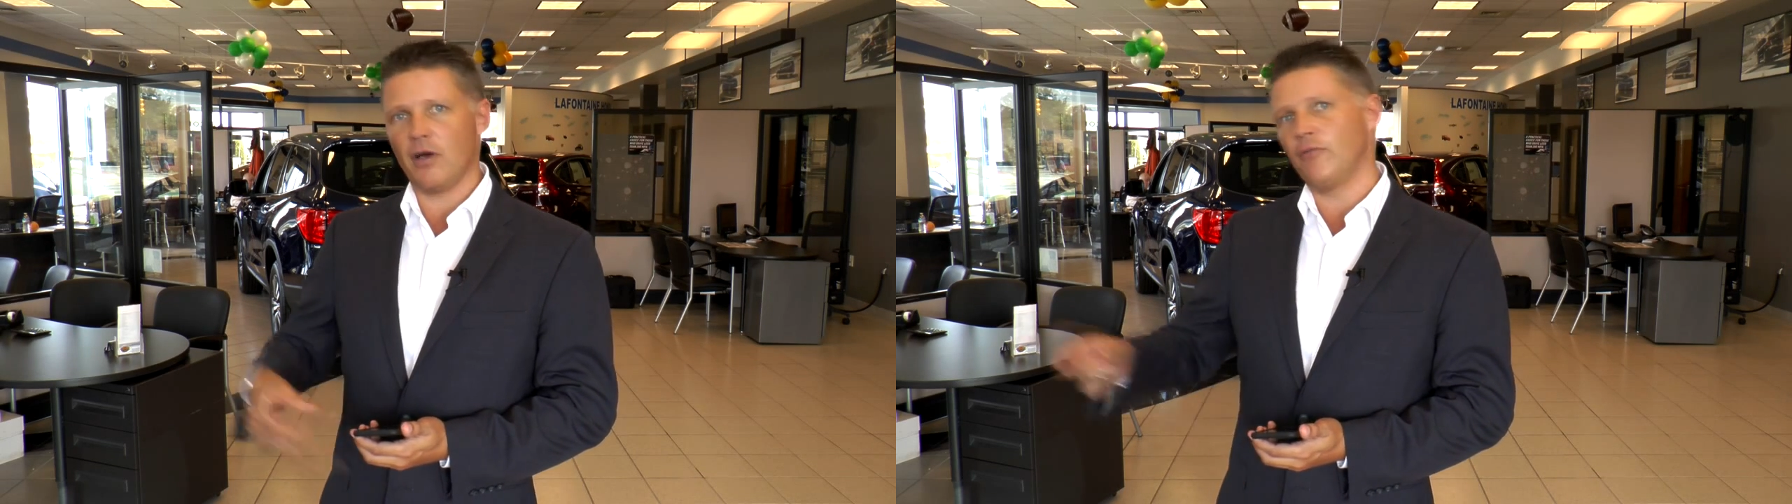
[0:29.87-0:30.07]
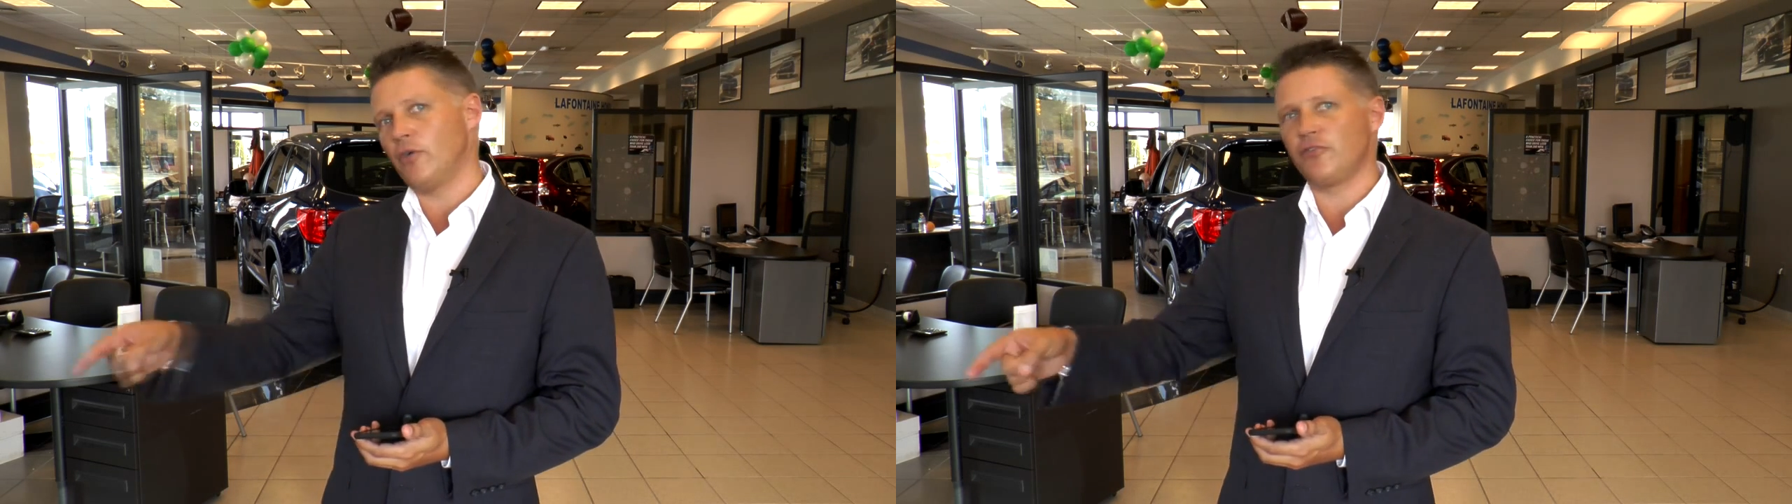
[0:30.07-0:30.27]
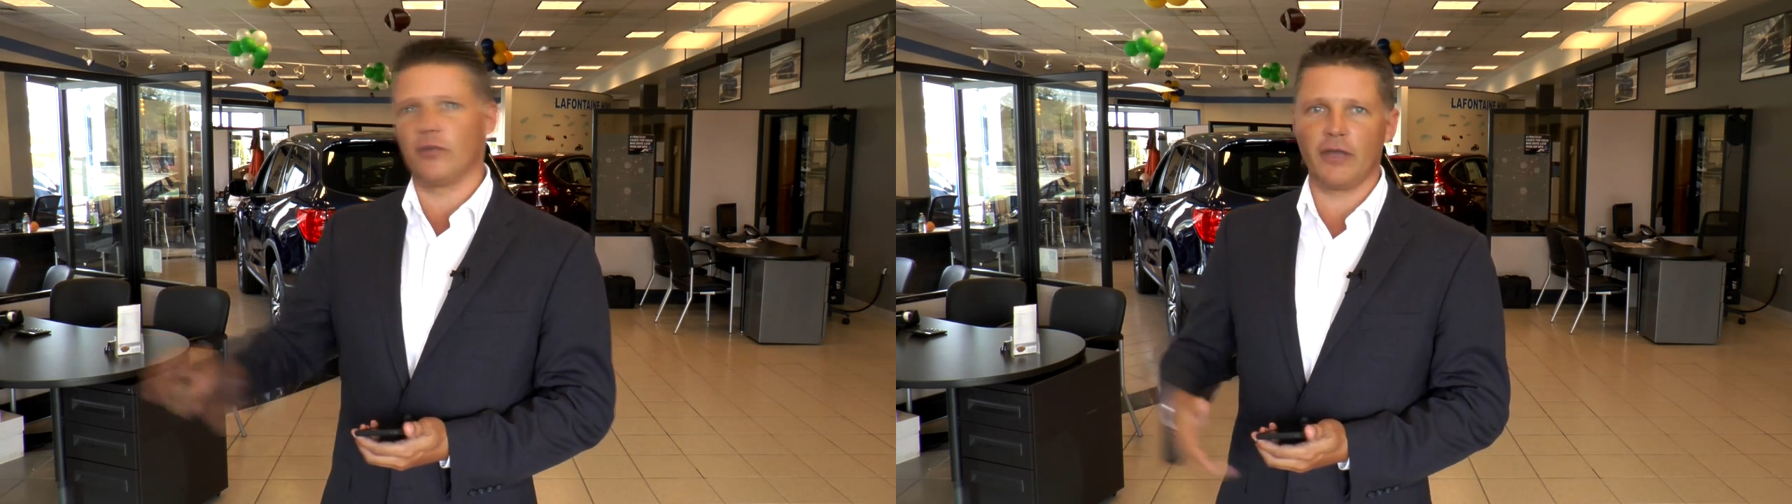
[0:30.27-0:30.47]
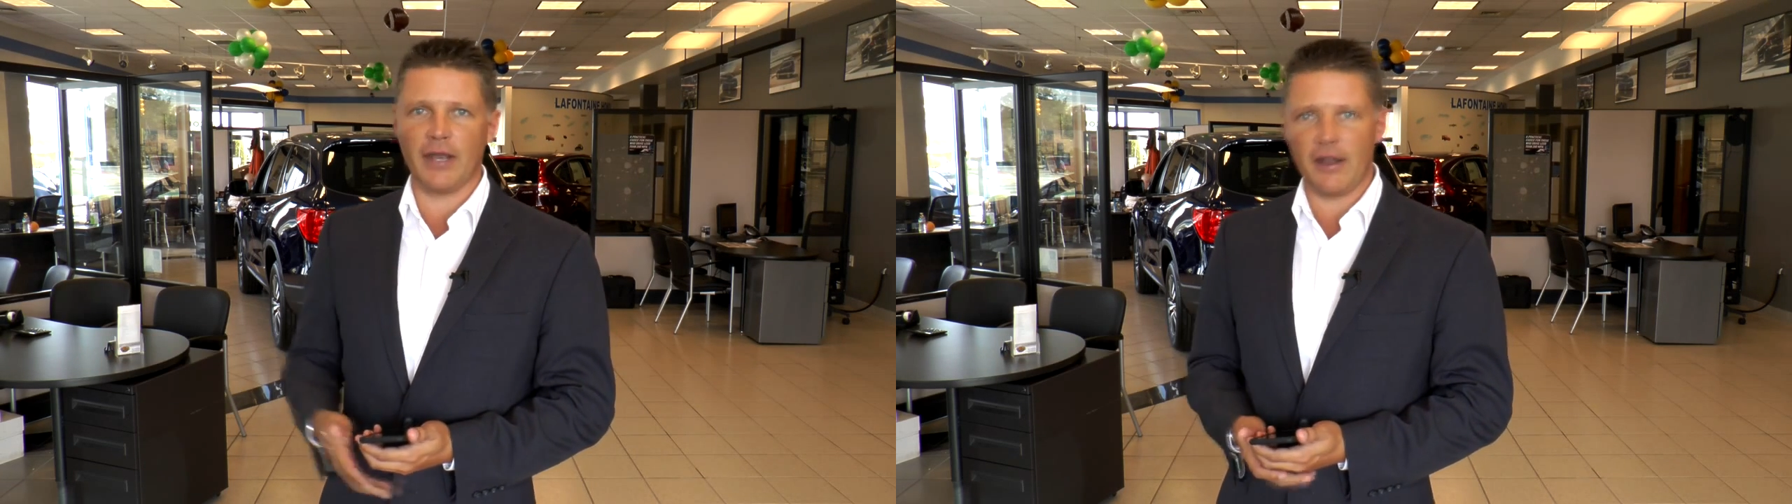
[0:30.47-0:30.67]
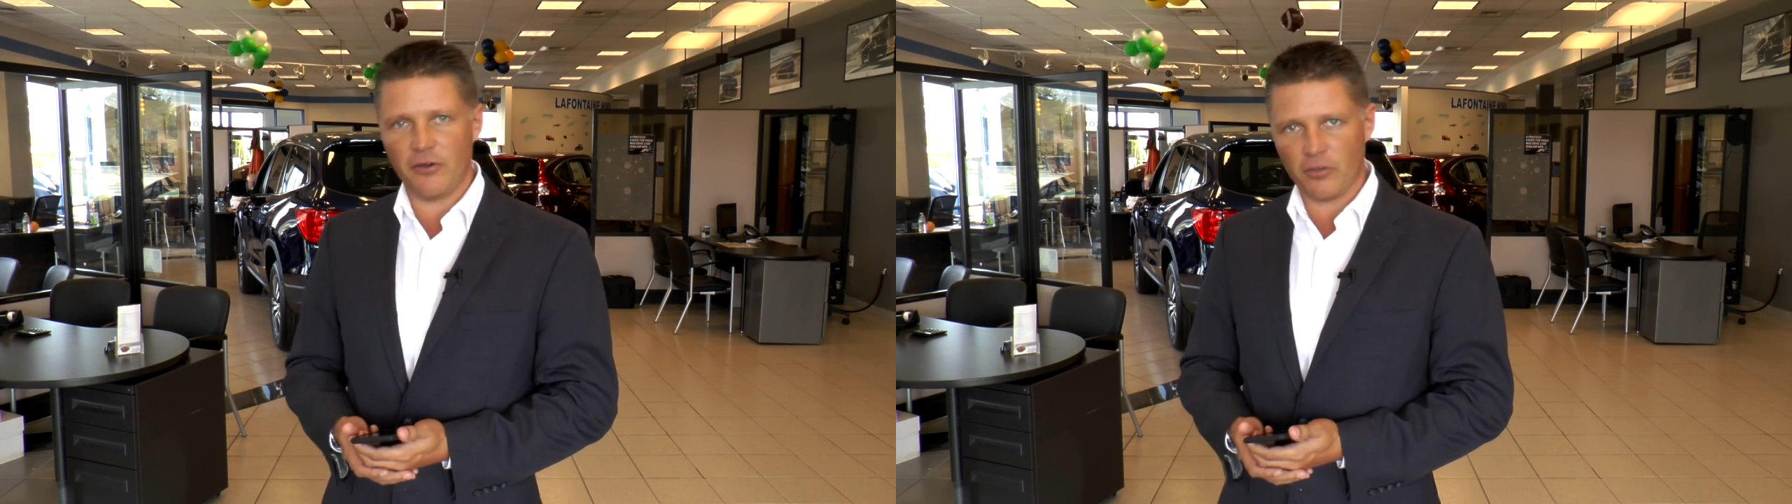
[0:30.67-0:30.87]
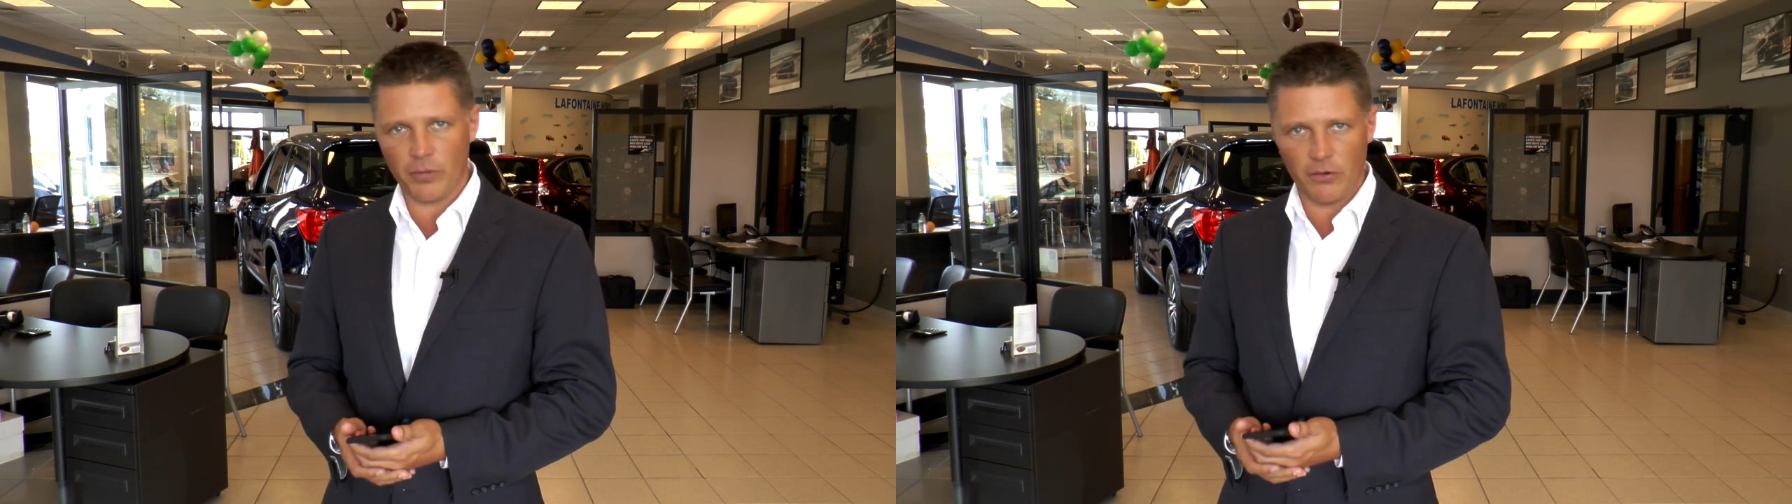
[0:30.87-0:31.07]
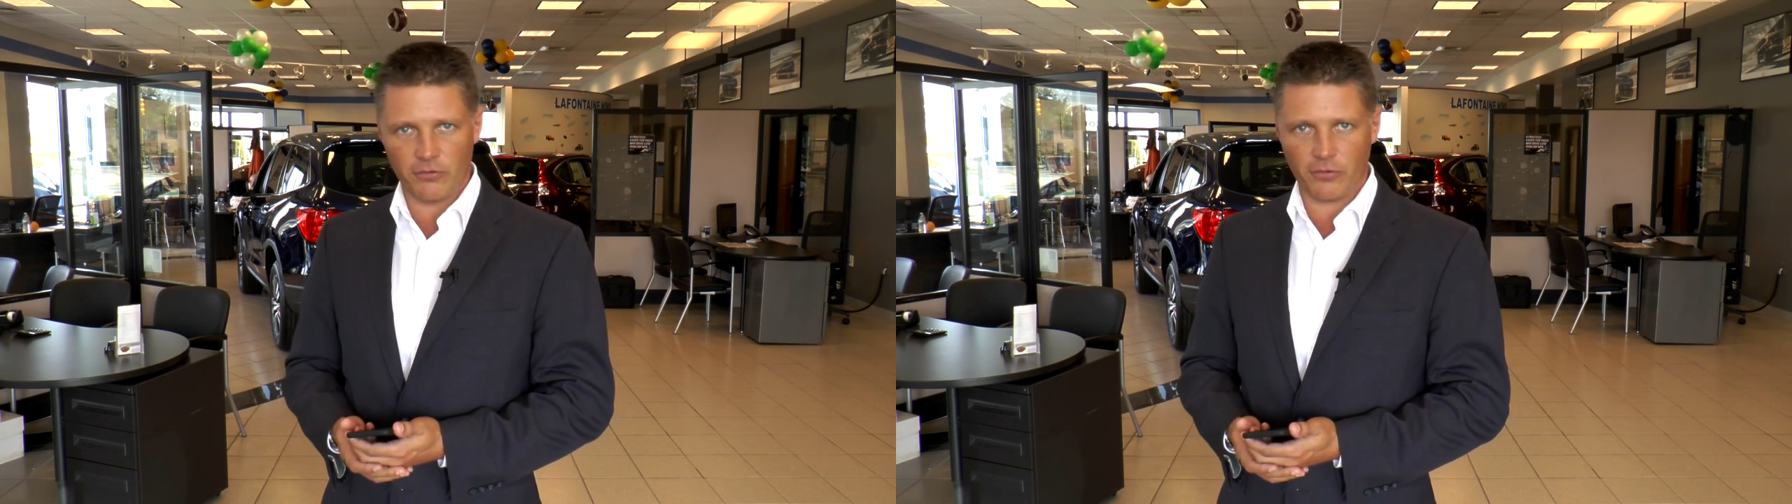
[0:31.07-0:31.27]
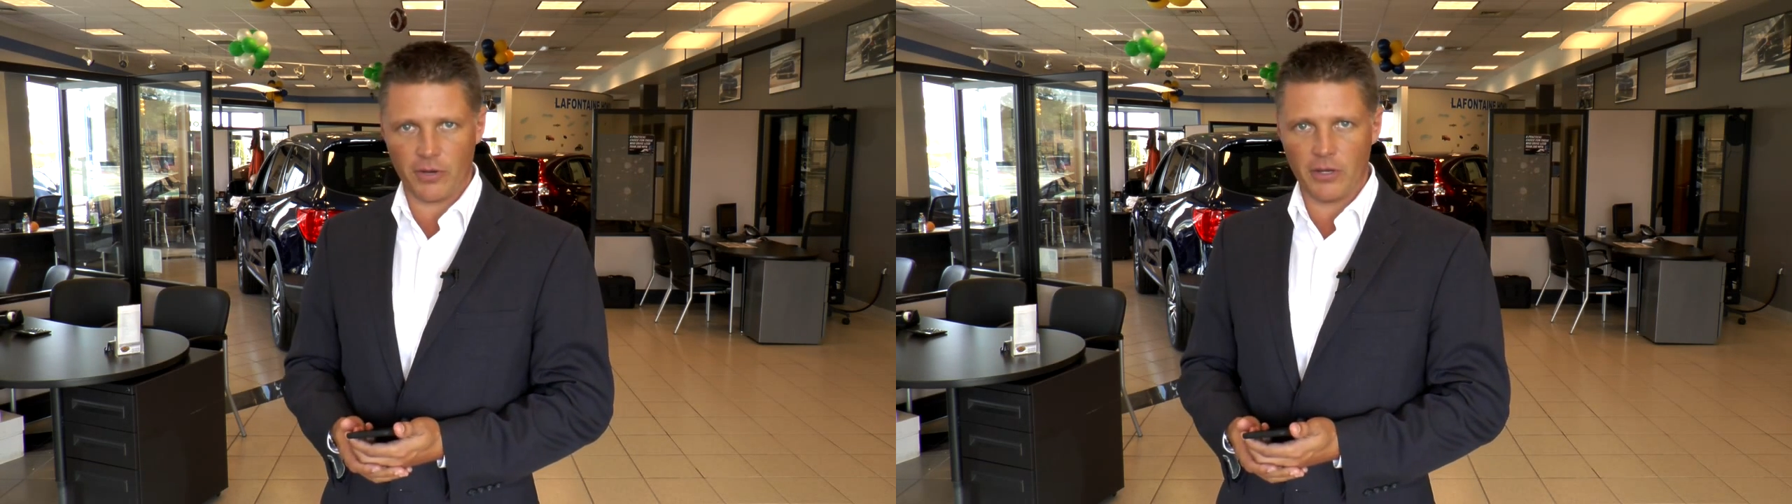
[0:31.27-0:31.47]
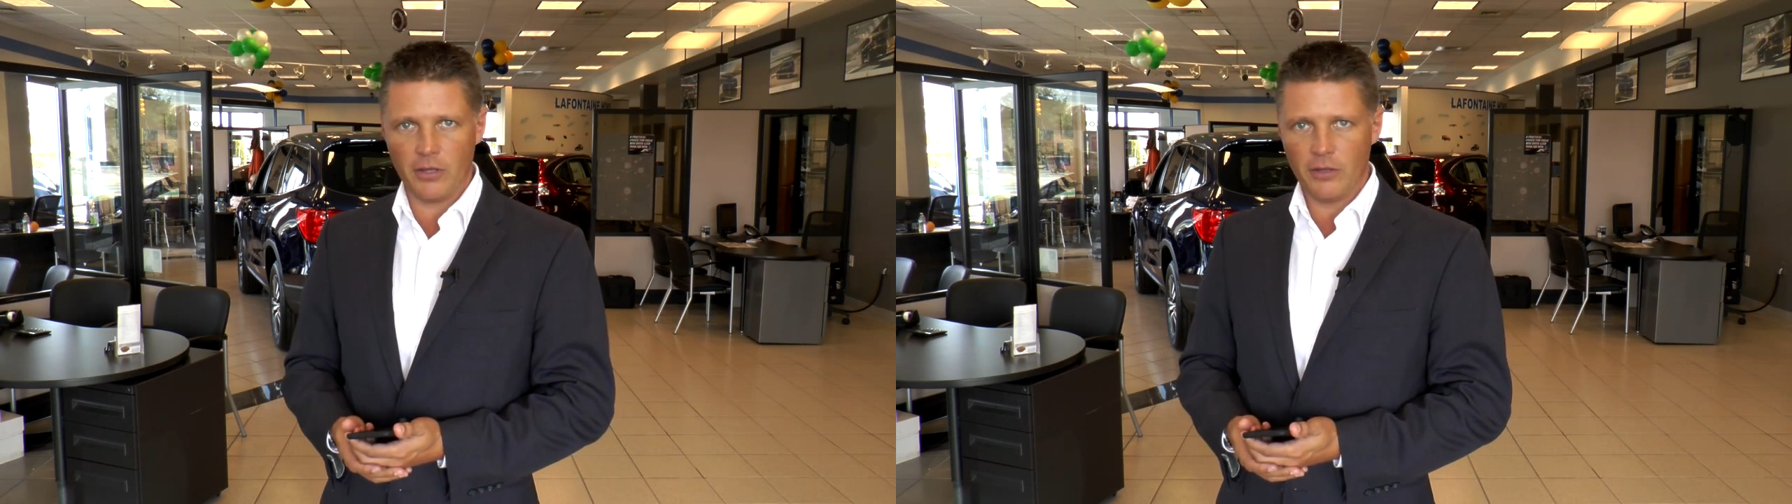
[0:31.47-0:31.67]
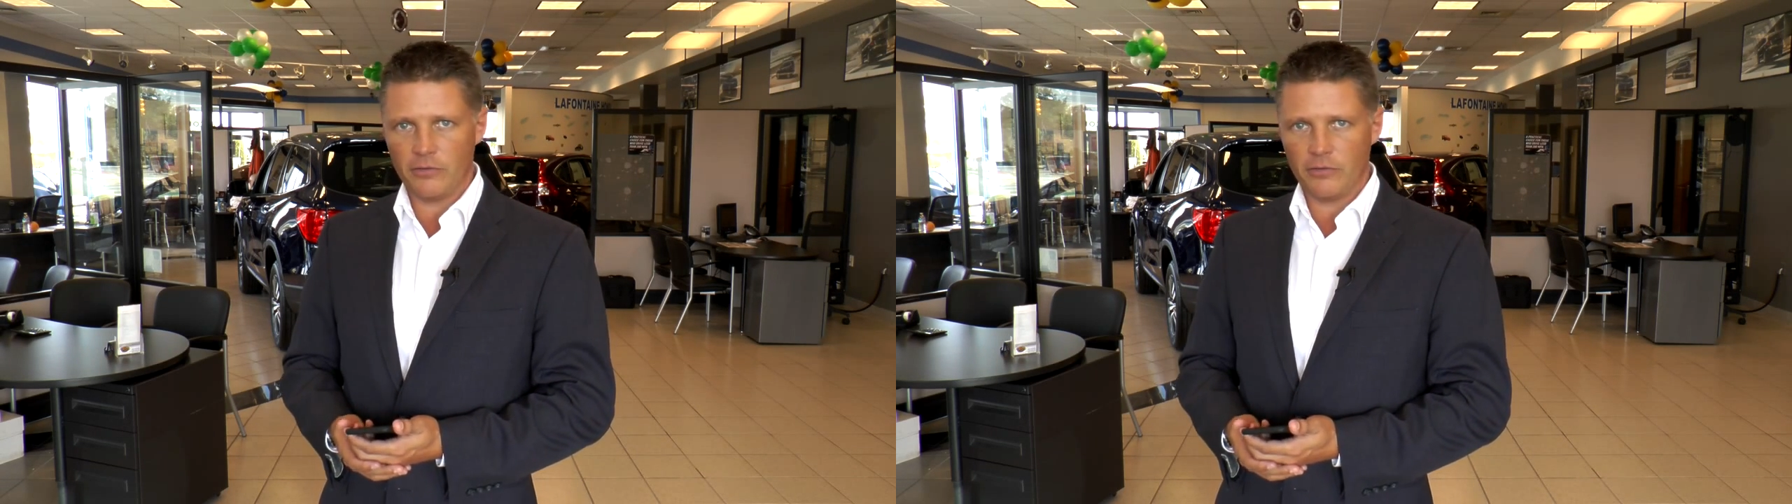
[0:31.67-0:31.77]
of what you're looking at on your computer screen,